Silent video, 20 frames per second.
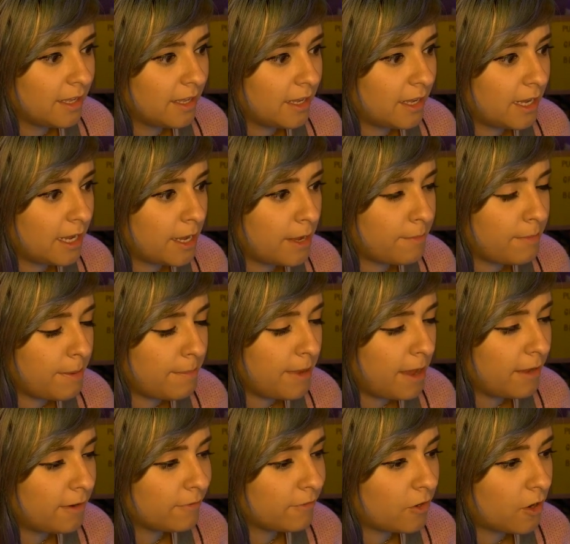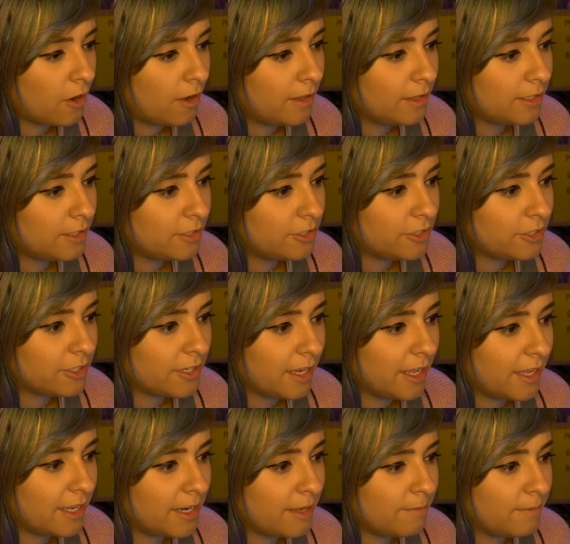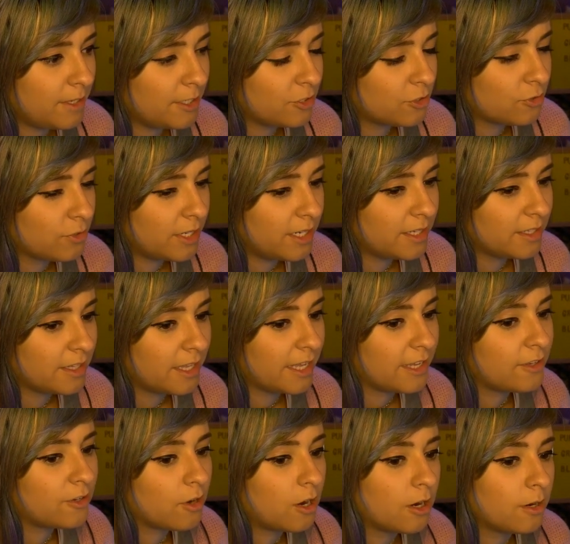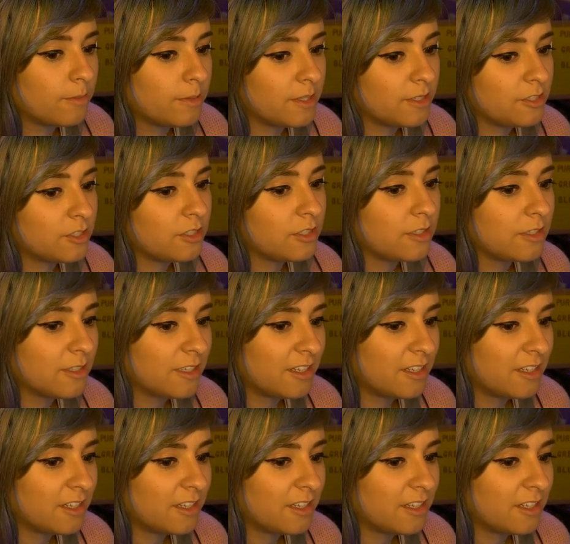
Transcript: I'm out of college, and I'm being treated like garbage.